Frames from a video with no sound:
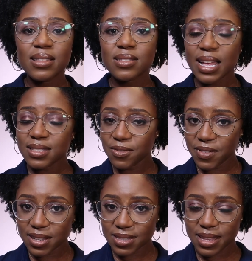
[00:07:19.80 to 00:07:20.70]
So that's the
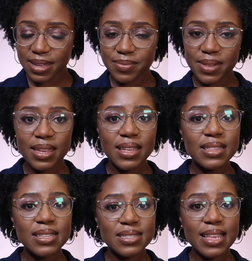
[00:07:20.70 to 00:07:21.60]
first thing.
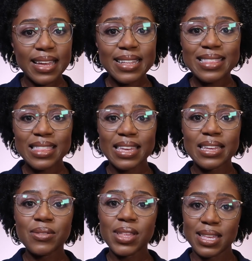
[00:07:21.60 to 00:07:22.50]
The second
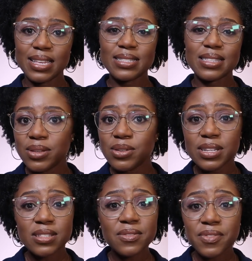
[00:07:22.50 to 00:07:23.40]
thing is you
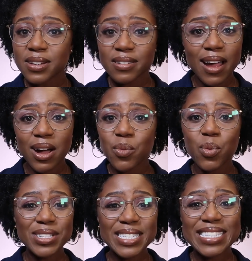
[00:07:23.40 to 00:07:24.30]
need to figure out
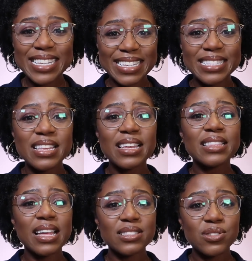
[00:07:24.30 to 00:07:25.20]
what it is
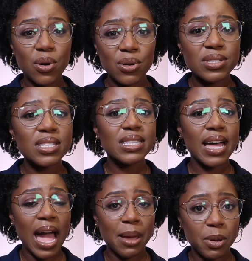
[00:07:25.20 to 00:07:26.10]
that's causing the
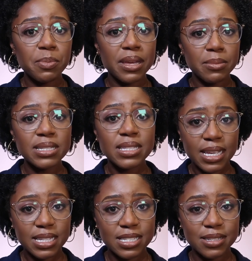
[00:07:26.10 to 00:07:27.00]

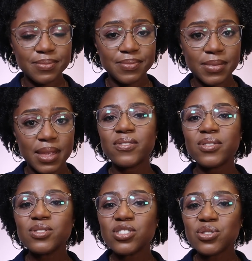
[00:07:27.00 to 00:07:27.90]
hyperpigmentation.
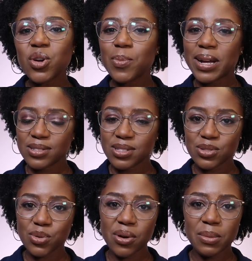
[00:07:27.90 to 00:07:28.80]
Just go back to the
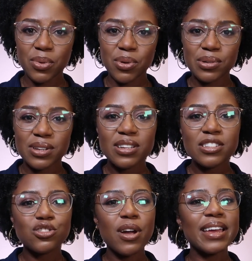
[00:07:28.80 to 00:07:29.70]
drawing board,
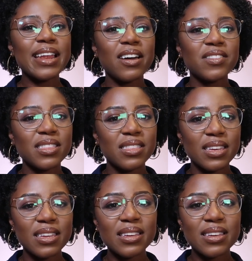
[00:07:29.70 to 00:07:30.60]
try and have a
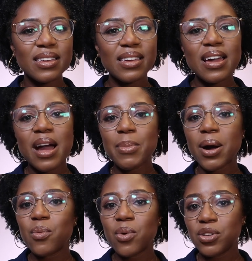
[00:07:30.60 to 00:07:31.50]
think
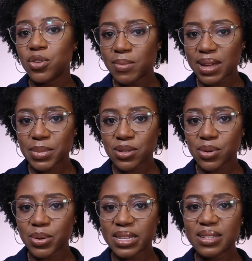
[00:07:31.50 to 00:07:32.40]
about what you might be
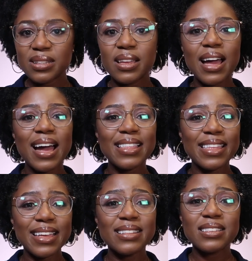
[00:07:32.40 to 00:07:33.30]
doing, and
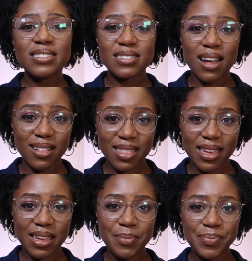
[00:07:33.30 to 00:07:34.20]
then start
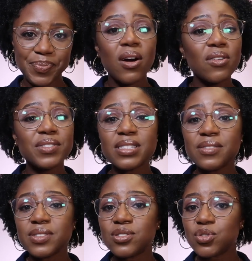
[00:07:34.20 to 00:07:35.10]
there. Obviously,
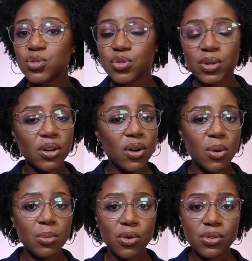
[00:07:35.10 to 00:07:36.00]
if it's due to a
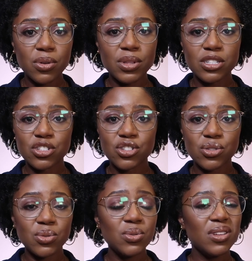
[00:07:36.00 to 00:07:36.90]
hormonal
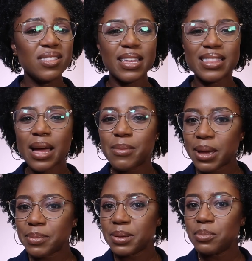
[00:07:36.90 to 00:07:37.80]
issue, then that
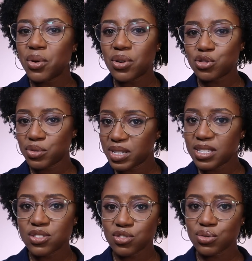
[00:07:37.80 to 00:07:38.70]
might be more
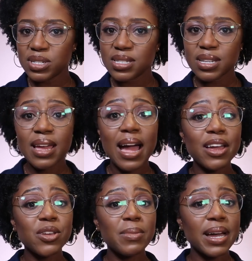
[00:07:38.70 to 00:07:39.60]
tricky to treat
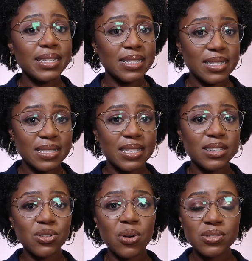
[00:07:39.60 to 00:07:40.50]
and you might need to see a
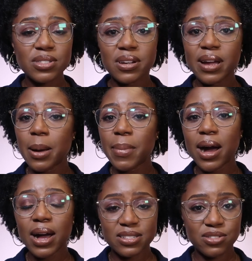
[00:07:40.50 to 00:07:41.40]
doctor
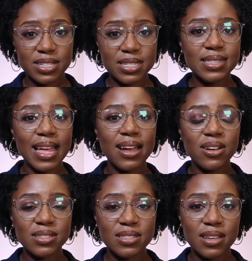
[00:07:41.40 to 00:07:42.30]
about addressing that
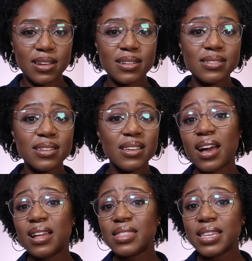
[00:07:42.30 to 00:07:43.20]
concern.
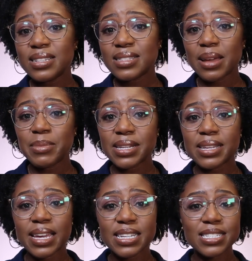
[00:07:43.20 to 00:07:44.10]
And things like
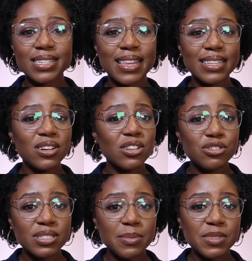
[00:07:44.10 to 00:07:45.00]
medication, like the
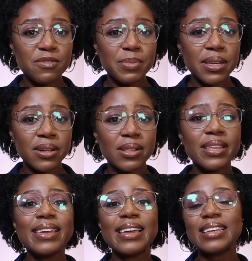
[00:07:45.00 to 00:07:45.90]
contraceptive pill,
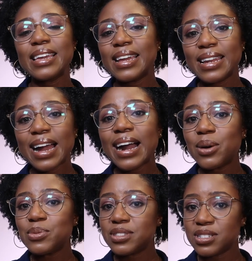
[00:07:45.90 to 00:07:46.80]
again, I
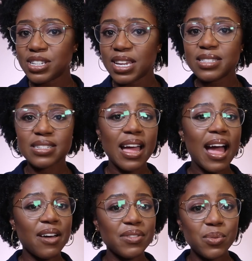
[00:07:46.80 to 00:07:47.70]
would suggest
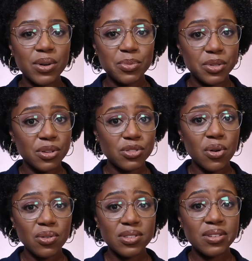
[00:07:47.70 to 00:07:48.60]
have a word with your
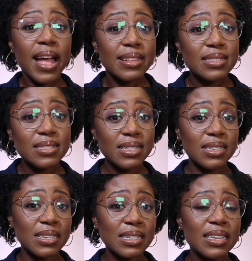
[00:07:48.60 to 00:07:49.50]
doctor and
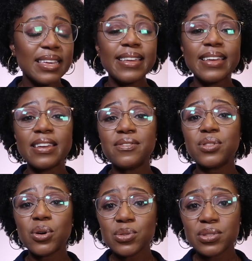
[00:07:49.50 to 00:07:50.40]
see if
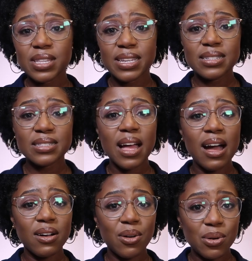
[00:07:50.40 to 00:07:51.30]
those things
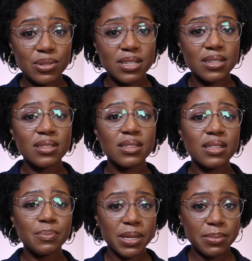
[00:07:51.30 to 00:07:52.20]
are causing
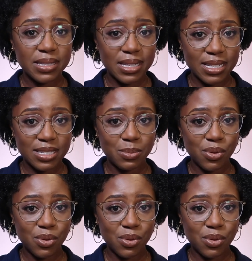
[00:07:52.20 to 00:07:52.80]
the pigmentation